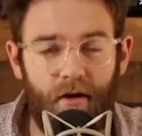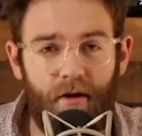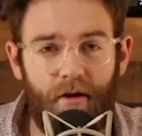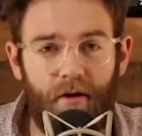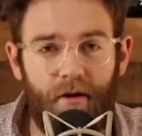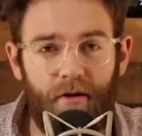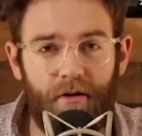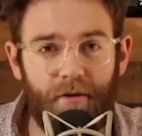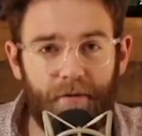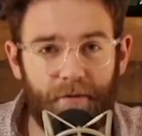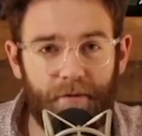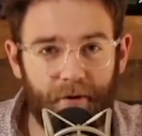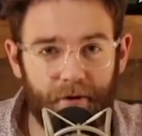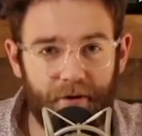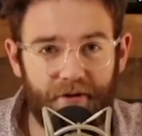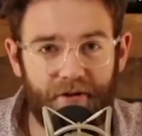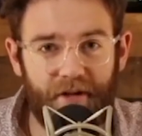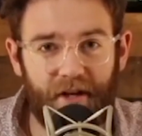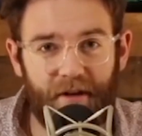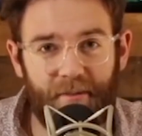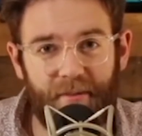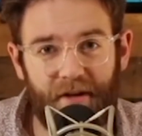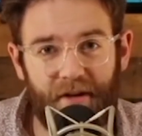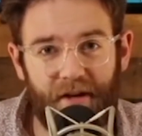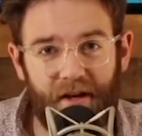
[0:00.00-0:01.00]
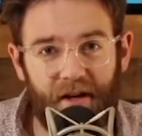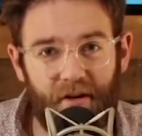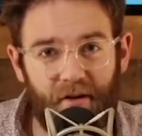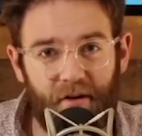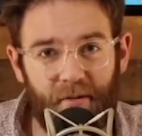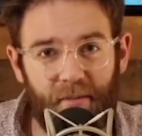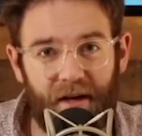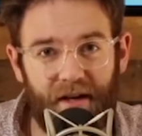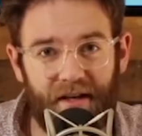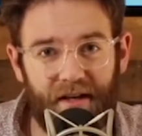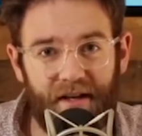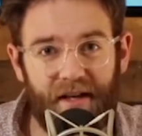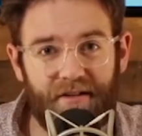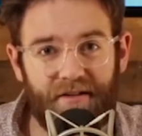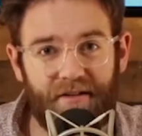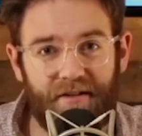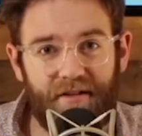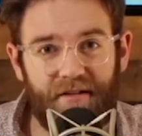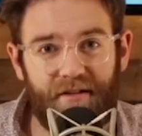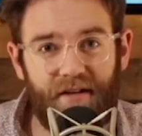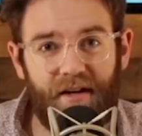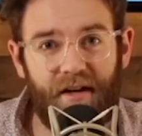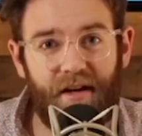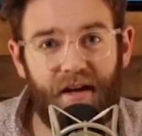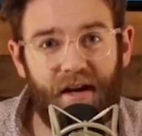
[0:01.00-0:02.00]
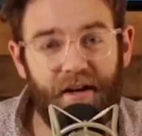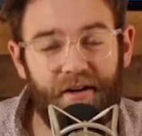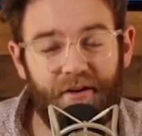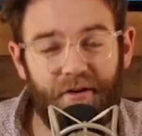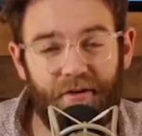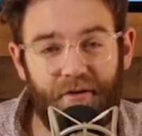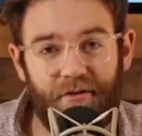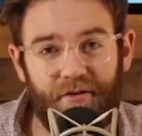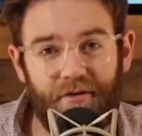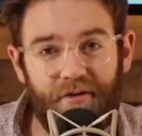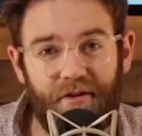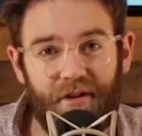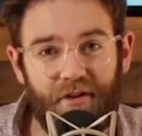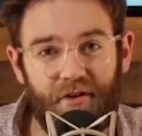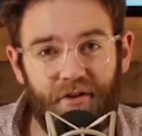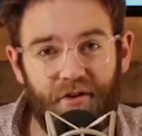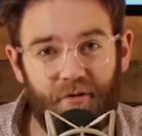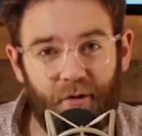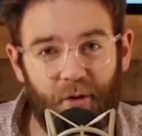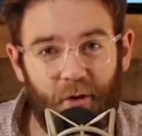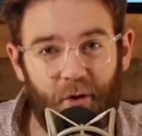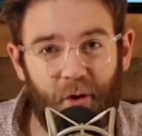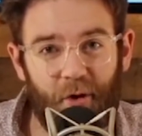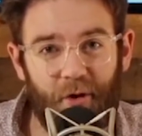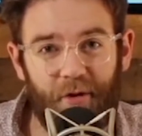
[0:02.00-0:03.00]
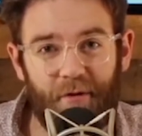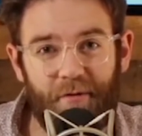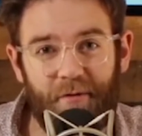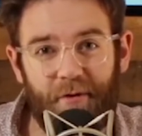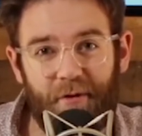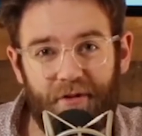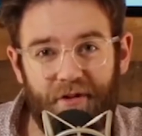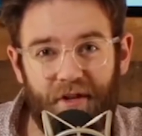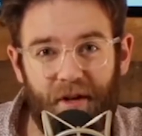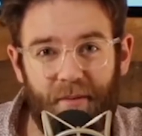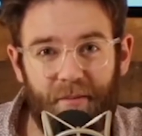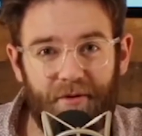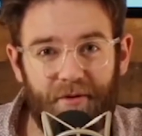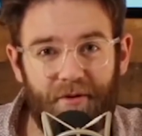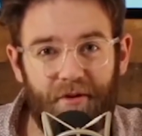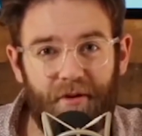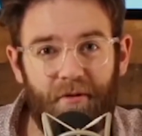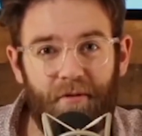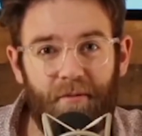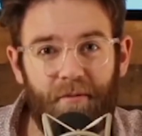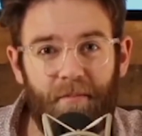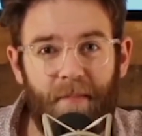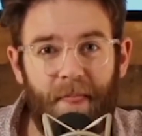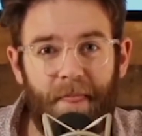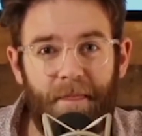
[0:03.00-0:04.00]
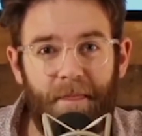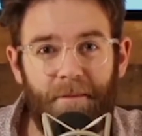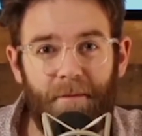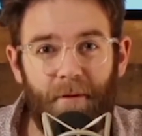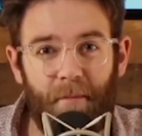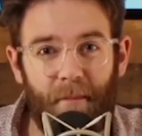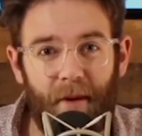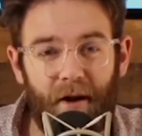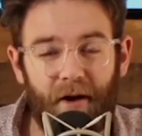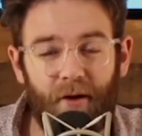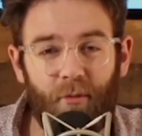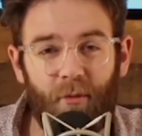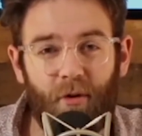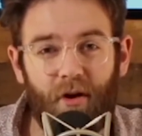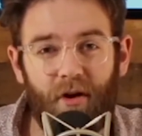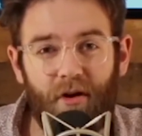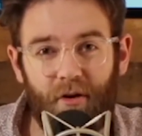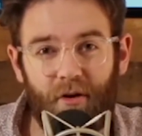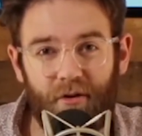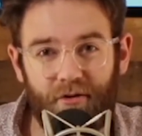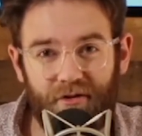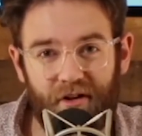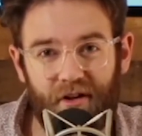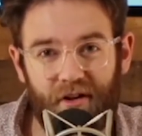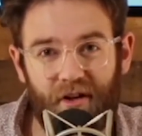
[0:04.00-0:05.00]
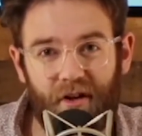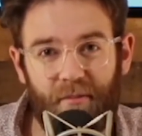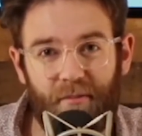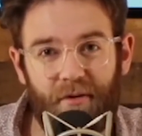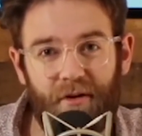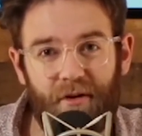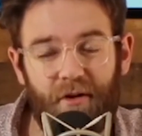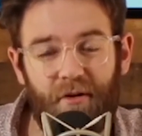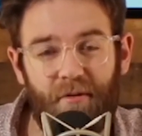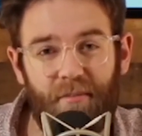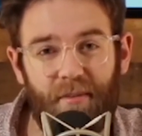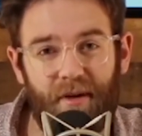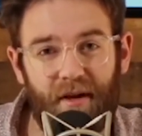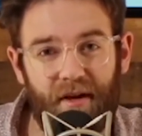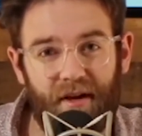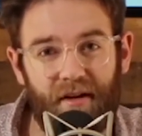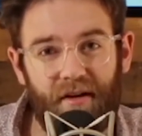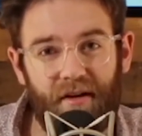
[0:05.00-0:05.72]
The first step in getting your podcast listed on iTunes is to record your first episode. No matter what hosting company you pick